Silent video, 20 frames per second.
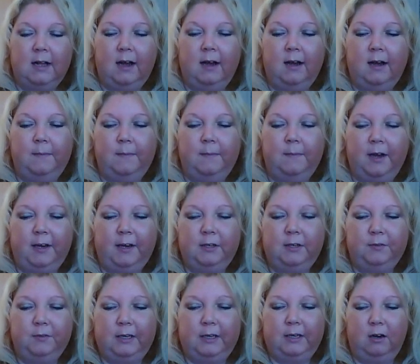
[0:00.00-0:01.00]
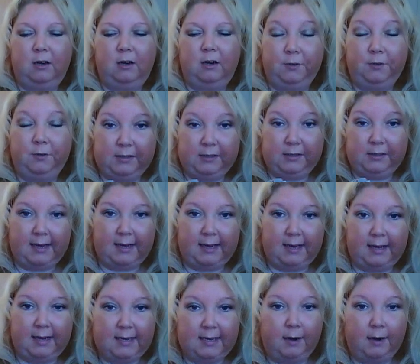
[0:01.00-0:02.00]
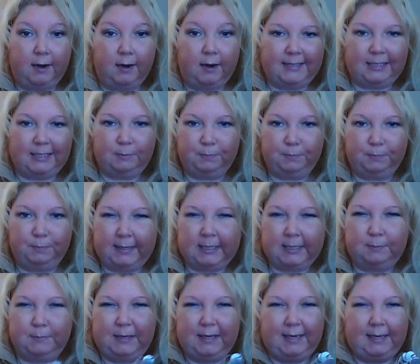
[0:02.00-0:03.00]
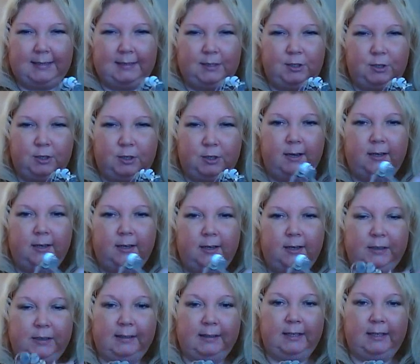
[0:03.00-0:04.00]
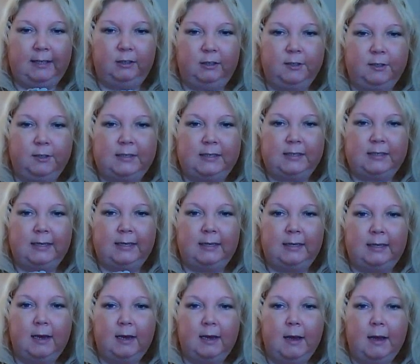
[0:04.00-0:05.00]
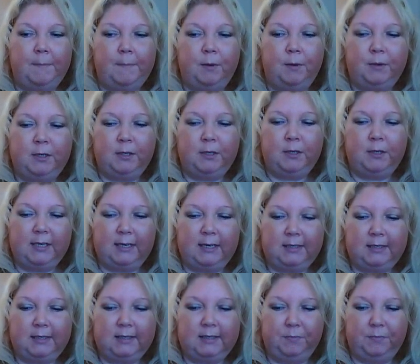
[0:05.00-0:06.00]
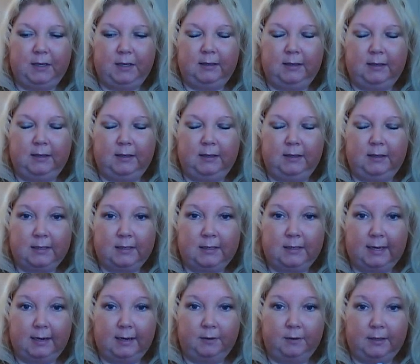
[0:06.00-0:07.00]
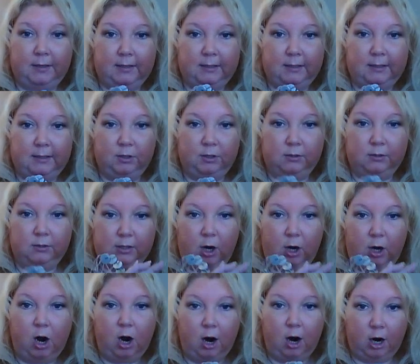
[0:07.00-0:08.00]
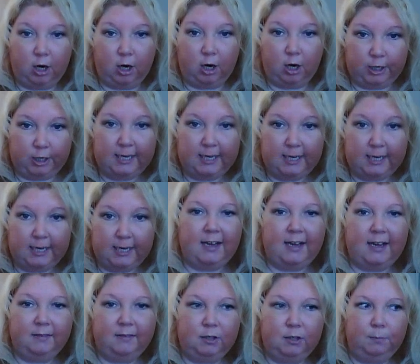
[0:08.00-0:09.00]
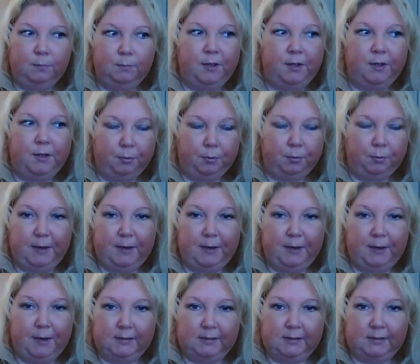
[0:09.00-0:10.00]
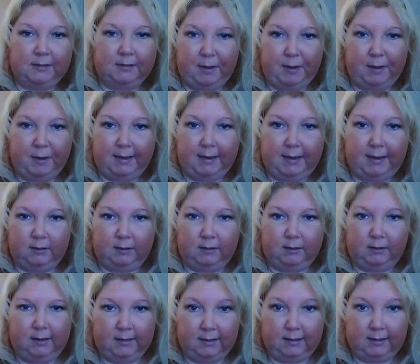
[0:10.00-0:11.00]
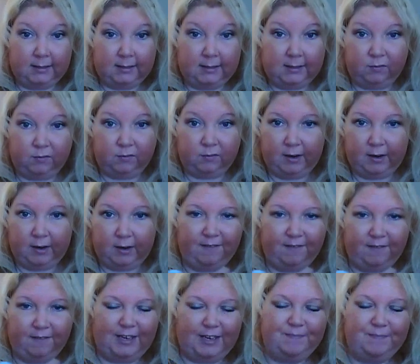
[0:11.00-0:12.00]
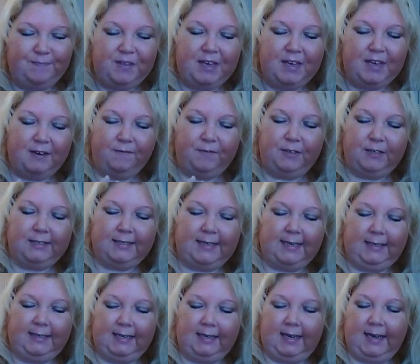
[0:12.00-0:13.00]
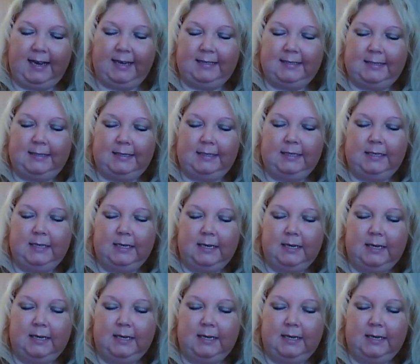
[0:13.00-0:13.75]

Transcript: I know they call those casts now a splint because you're not completely enclosed in it, but when you take something and wet it down and it turns hard, and then you put 3 pounds of padding on it, it's very heavy. It feels like a cast.